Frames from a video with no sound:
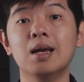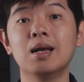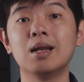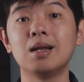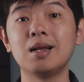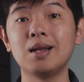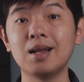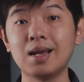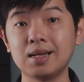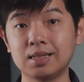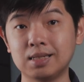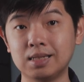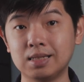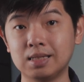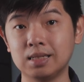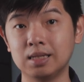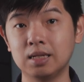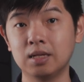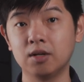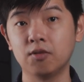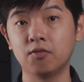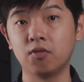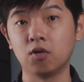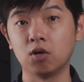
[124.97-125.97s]
less
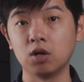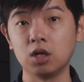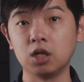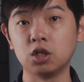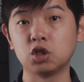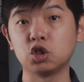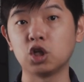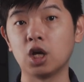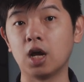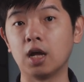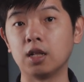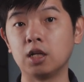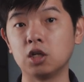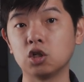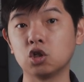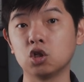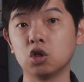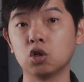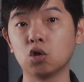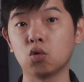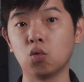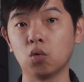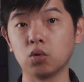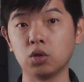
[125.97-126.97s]
for each
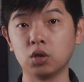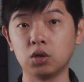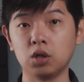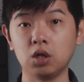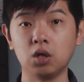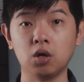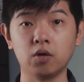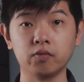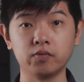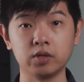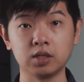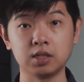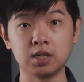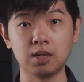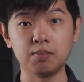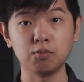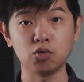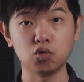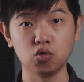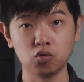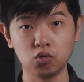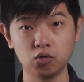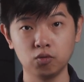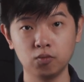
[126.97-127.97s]
additional quantity of the same
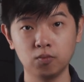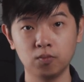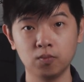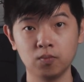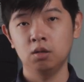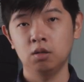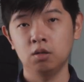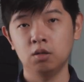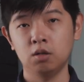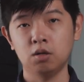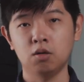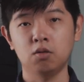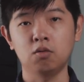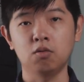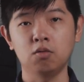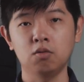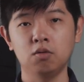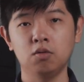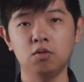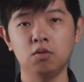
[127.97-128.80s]
good. Now,